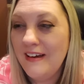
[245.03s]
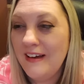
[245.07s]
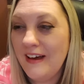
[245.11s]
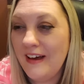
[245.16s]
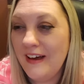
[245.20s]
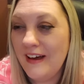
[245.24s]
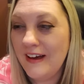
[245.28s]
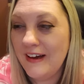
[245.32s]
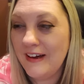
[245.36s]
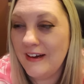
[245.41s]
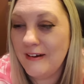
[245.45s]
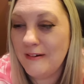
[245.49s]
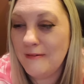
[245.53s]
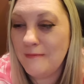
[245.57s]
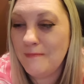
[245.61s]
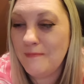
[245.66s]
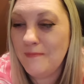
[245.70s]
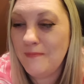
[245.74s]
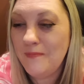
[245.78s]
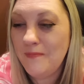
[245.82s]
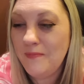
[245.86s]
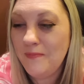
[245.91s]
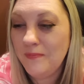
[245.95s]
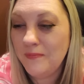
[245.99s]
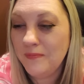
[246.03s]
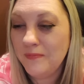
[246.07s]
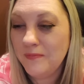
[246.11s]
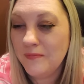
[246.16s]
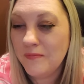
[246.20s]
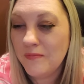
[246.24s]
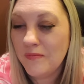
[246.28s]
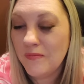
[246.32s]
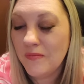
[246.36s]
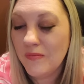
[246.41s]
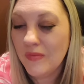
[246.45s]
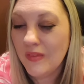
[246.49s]
The
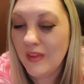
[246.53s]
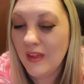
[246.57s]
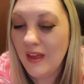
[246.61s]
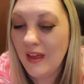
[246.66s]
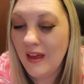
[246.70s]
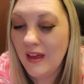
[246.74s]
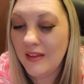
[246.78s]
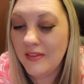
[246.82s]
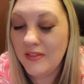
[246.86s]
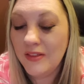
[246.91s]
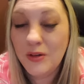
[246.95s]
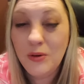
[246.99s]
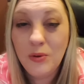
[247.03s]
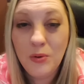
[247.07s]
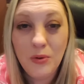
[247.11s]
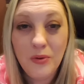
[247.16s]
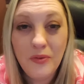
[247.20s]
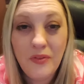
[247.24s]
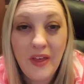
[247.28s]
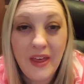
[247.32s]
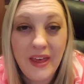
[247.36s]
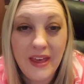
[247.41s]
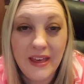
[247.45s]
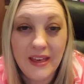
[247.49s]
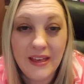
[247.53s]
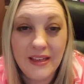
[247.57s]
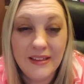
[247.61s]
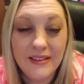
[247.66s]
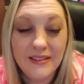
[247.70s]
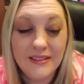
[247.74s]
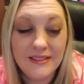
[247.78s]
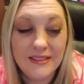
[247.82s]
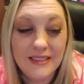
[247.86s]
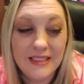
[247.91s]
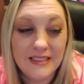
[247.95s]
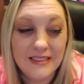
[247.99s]
cool thing
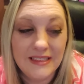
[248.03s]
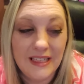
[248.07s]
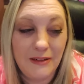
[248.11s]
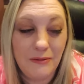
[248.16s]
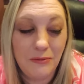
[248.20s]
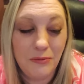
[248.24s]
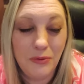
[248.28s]
is I